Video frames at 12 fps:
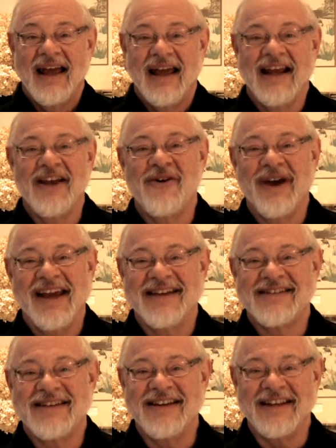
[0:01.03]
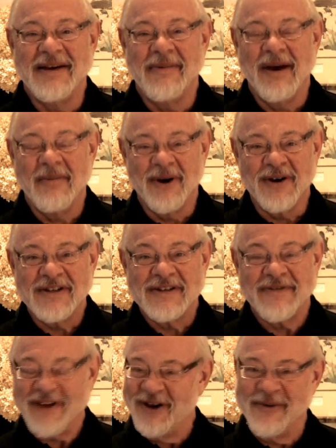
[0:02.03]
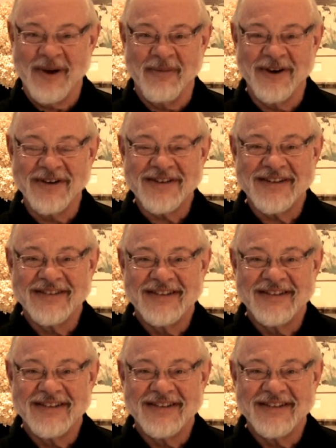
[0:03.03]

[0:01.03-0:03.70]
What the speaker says: Hello ASTD members, fellow members.